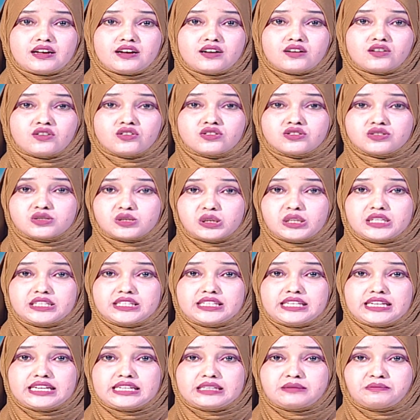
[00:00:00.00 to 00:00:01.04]

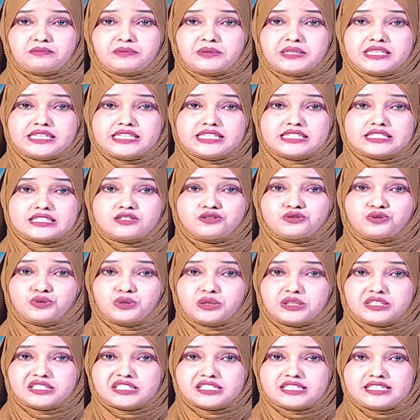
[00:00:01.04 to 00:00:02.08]
consolidate peace,
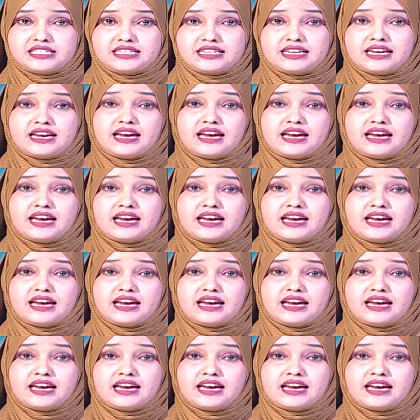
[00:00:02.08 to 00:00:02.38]
unity,